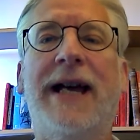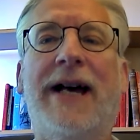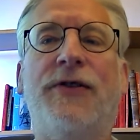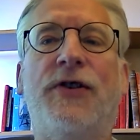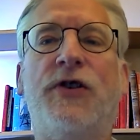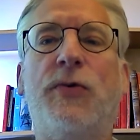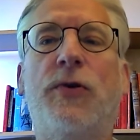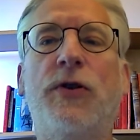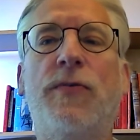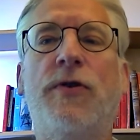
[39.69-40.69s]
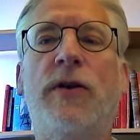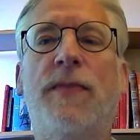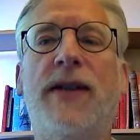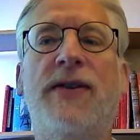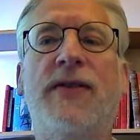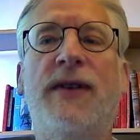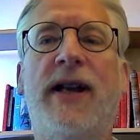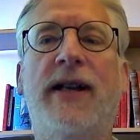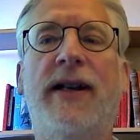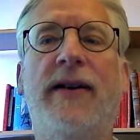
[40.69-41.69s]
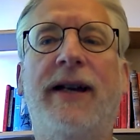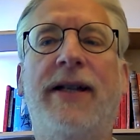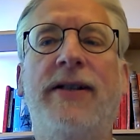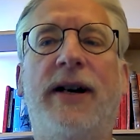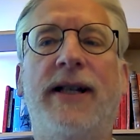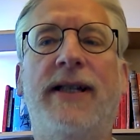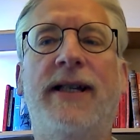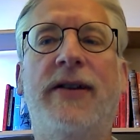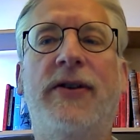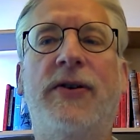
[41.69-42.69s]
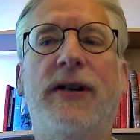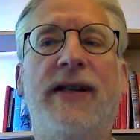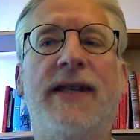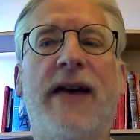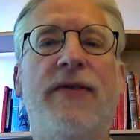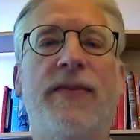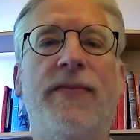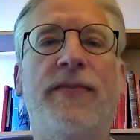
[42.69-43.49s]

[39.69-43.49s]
held at Swarthmore, Pennsylvania in 1937.